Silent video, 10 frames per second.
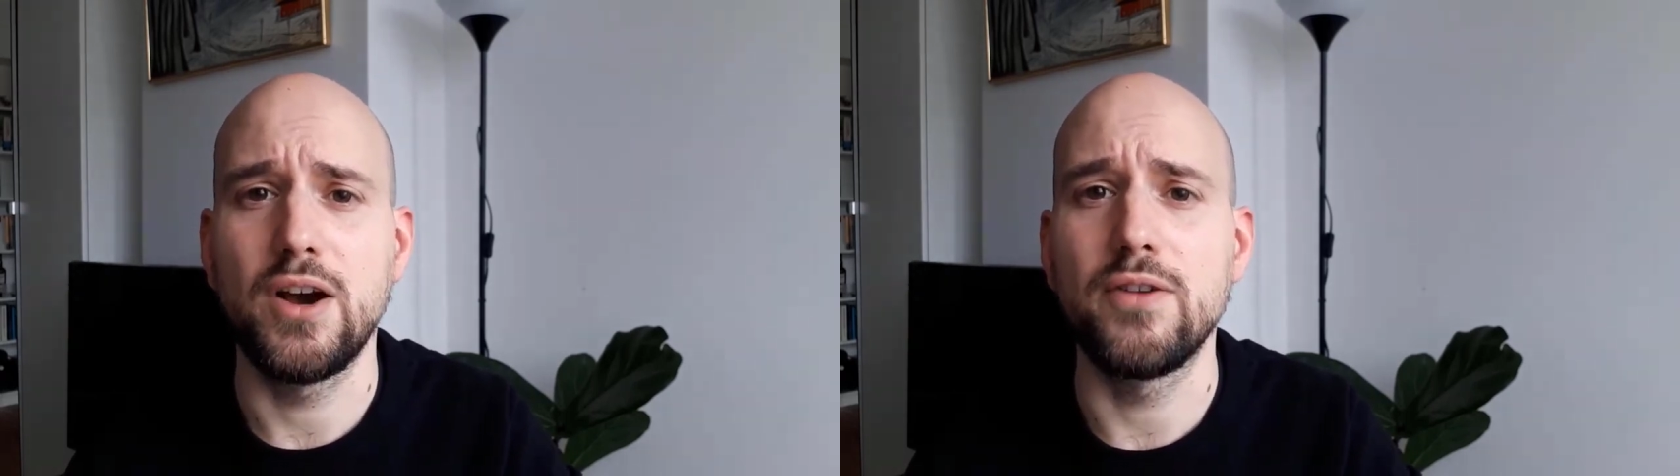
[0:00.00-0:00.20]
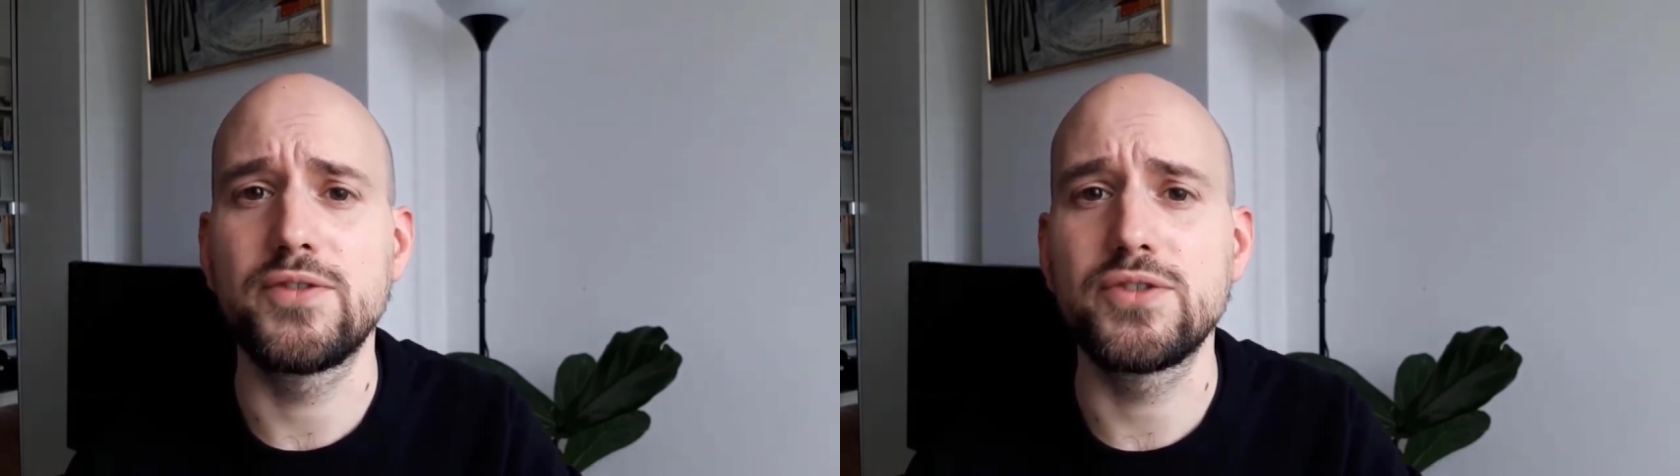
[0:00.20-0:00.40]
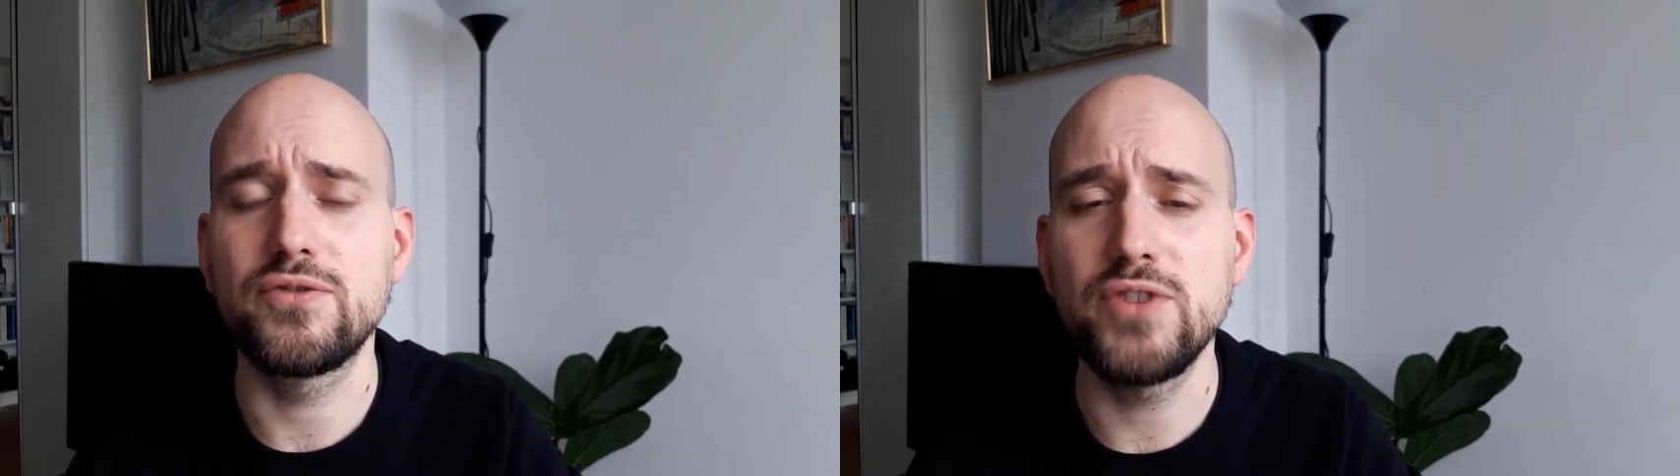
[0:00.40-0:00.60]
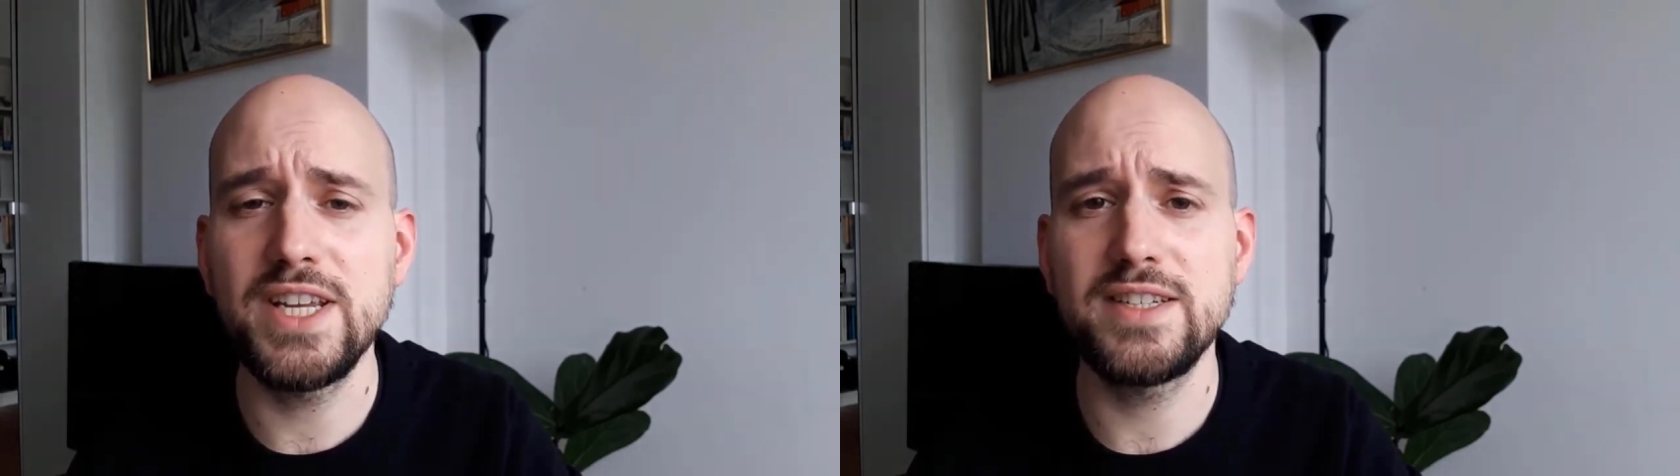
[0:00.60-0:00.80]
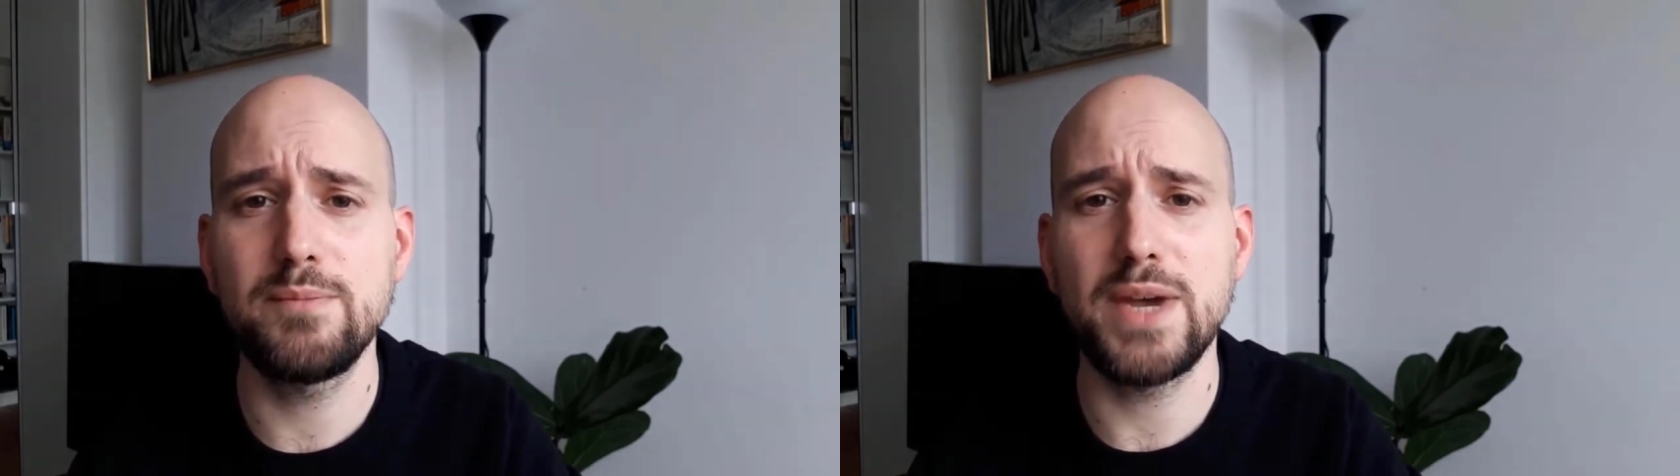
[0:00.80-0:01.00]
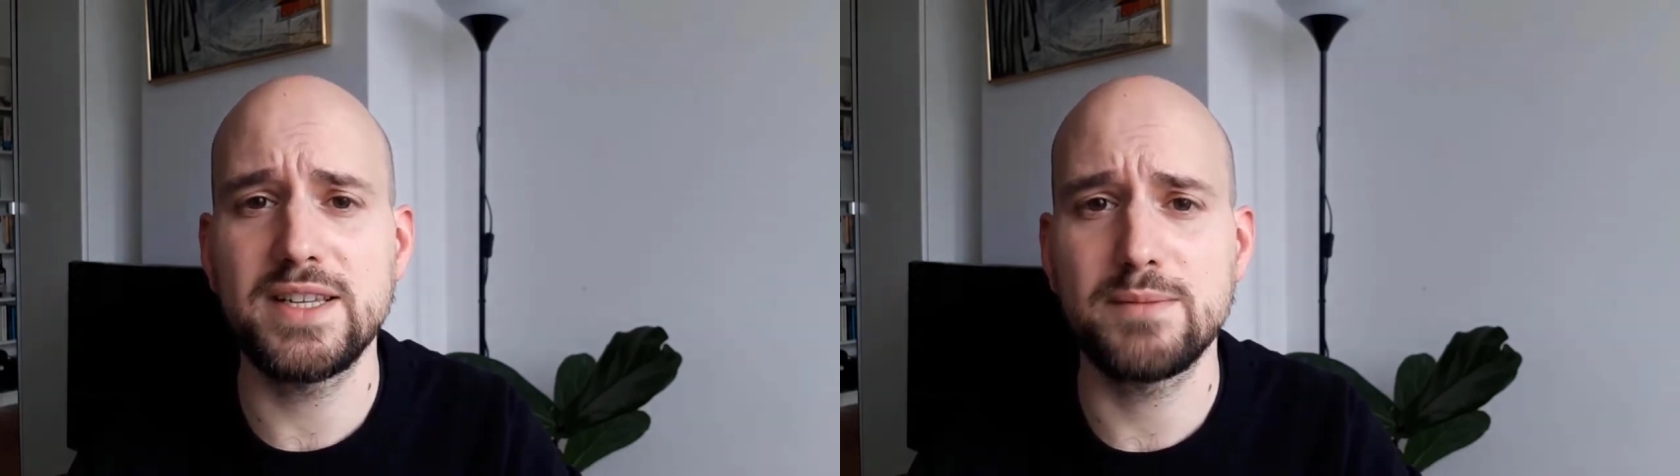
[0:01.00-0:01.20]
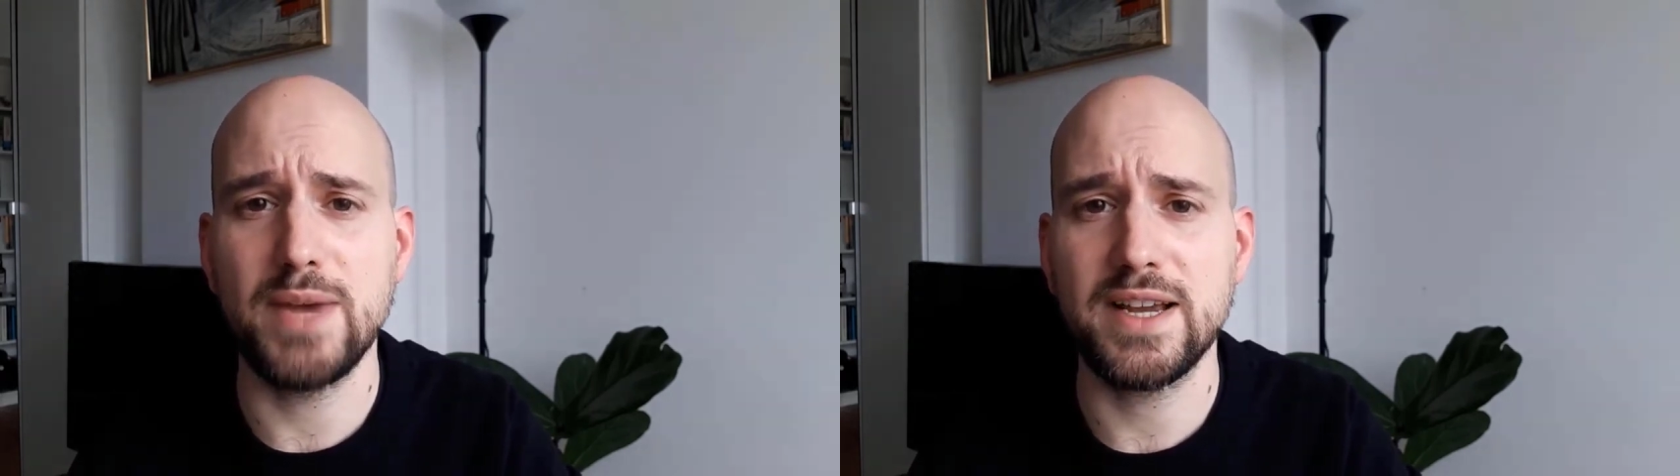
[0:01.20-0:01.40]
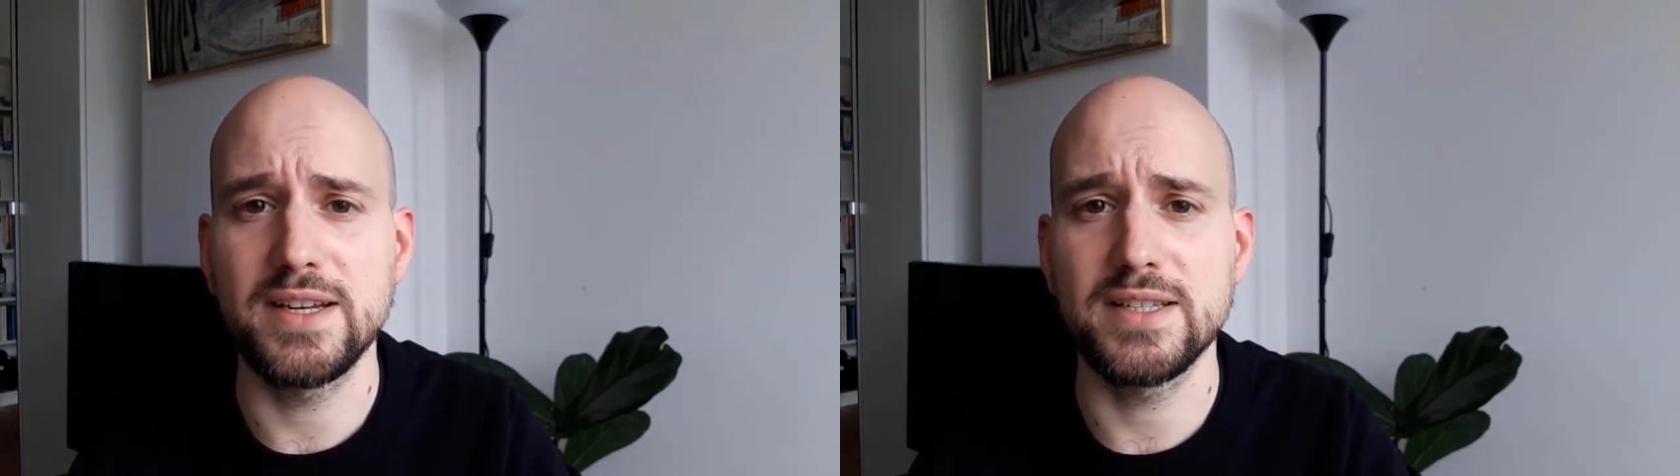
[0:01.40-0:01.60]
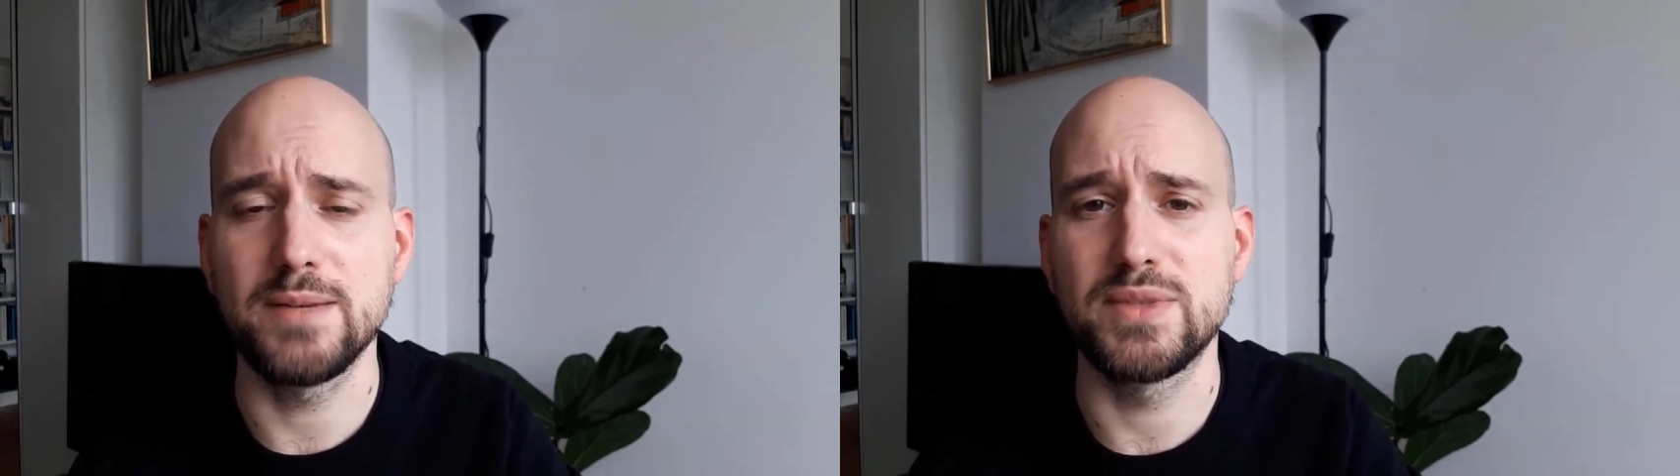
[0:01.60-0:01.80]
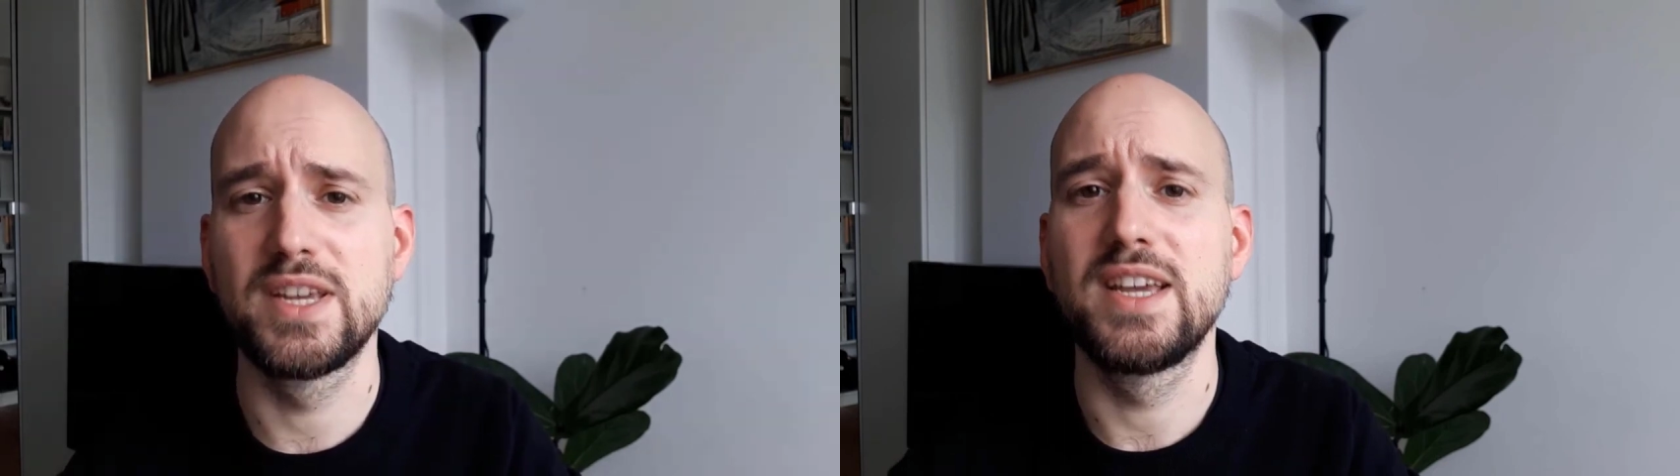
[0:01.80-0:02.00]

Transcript: of treaty-based mechanisms